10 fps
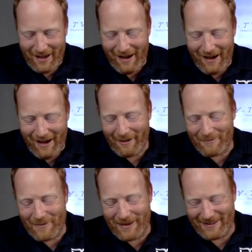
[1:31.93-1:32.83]

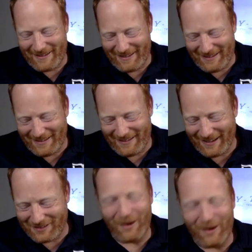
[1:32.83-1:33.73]

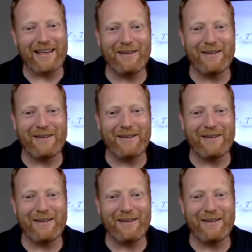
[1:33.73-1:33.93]
So I'll keep.